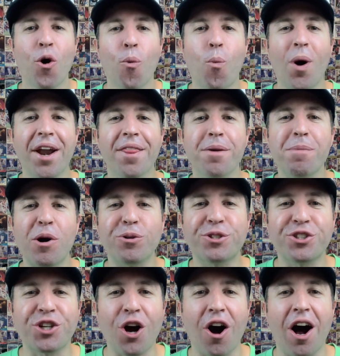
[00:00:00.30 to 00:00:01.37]
One of the
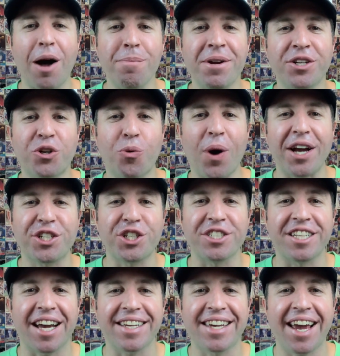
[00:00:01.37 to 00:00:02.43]
most common
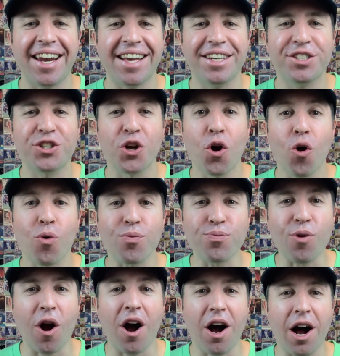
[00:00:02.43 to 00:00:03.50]
questions I get is,
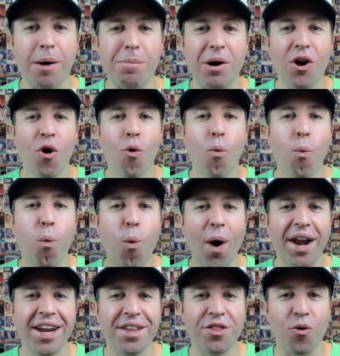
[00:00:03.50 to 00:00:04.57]
Rob,
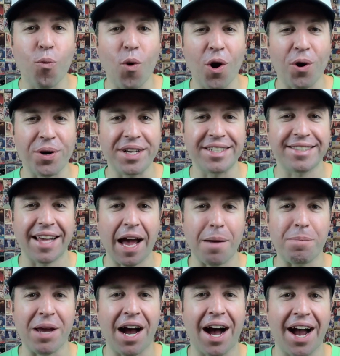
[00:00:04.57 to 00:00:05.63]
what in the world is
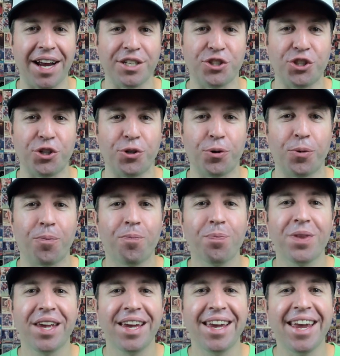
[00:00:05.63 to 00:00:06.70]
that behind you?
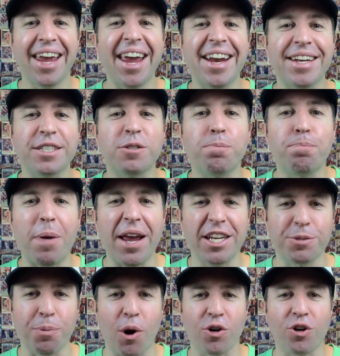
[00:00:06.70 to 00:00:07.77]
It is
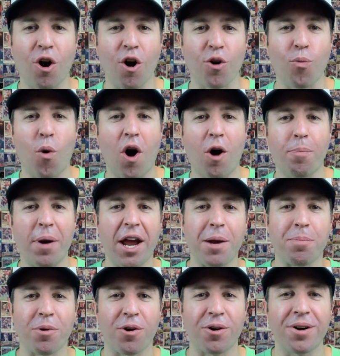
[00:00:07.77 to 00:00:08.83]
baseball card
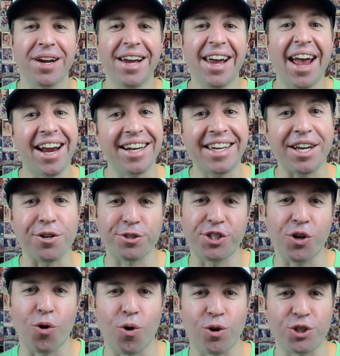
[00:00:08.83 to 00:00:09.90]
wallpaper, and here's
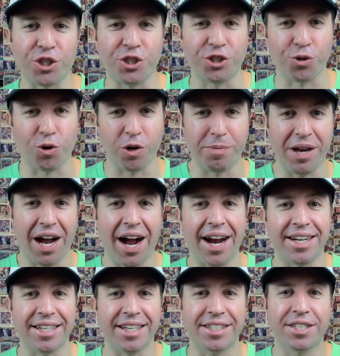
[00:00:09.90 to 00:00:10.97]
the origin story
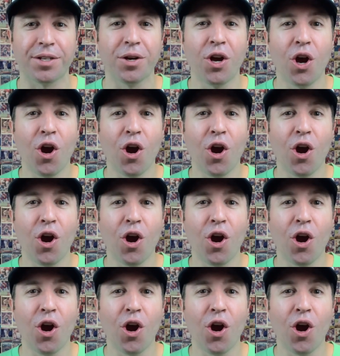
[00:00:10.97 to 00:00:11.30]
behind it.